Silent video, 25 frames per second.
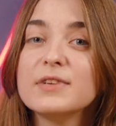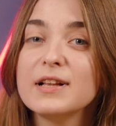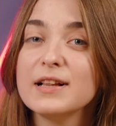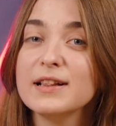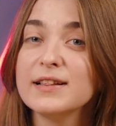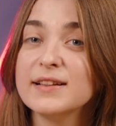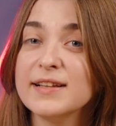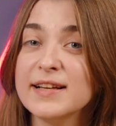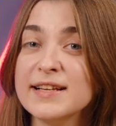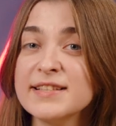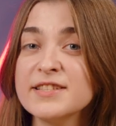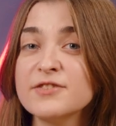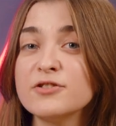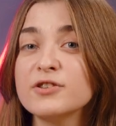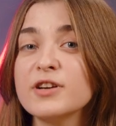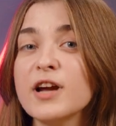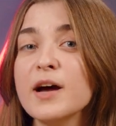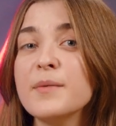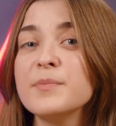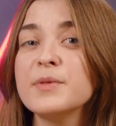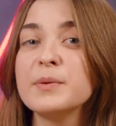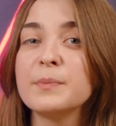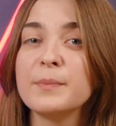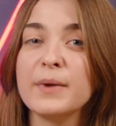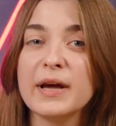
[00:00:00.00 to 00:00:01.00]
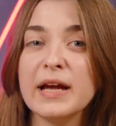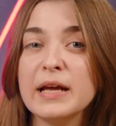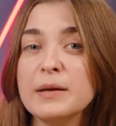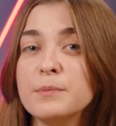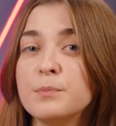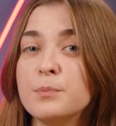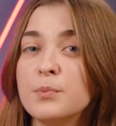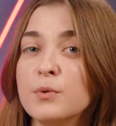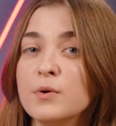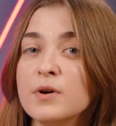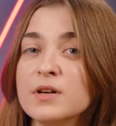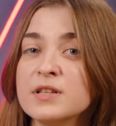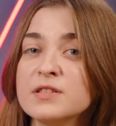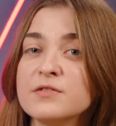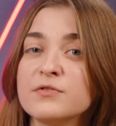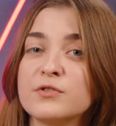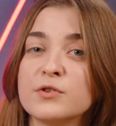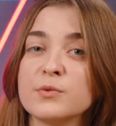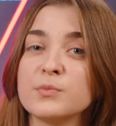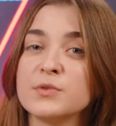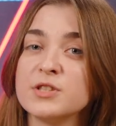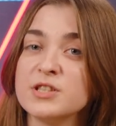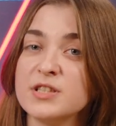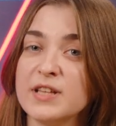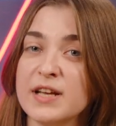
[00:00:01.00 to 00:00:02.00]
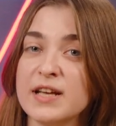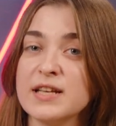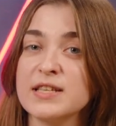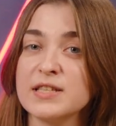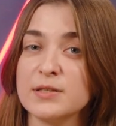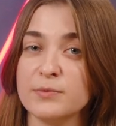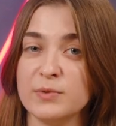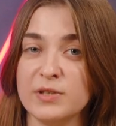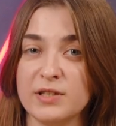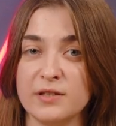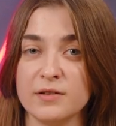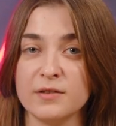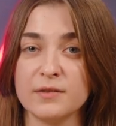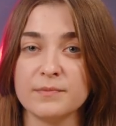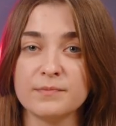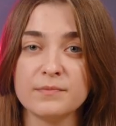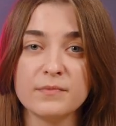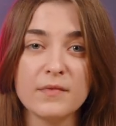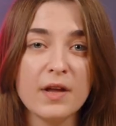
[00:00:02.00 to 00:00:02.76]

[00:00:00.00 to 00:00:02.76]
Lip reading: let's recap the main points from today's video.